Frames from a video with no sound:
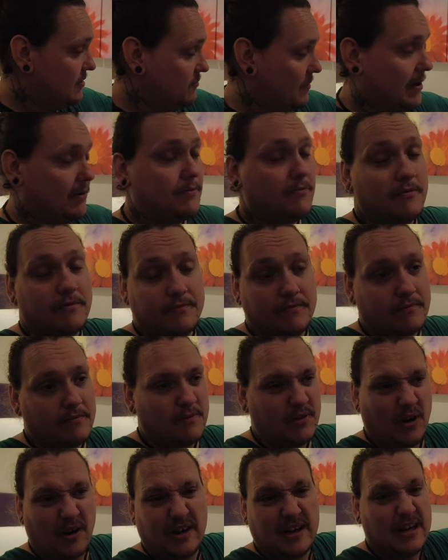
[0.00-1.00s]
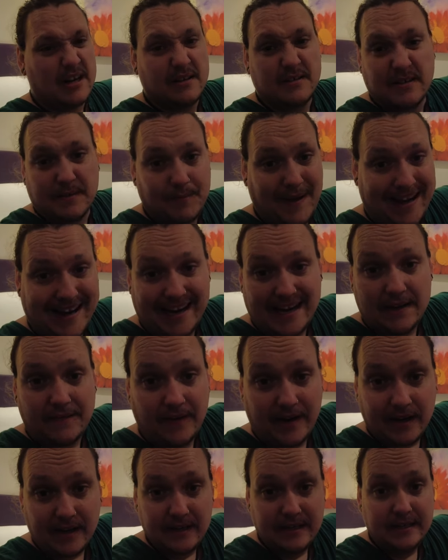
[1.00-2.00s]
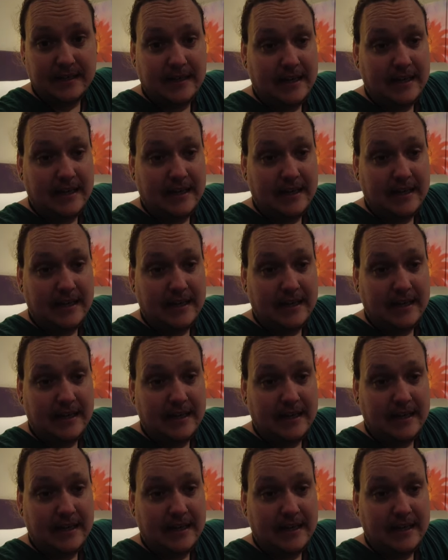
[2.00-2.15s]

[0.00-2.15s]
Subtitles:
Well, we're not gonna pack anything.